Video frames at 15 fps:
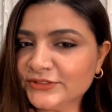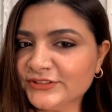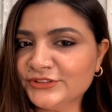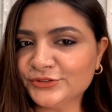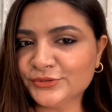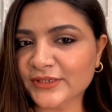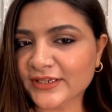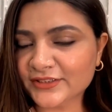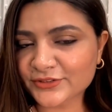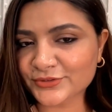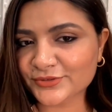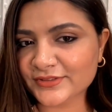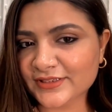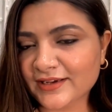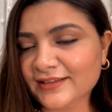did you get
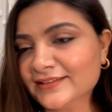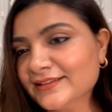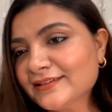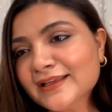into the arts?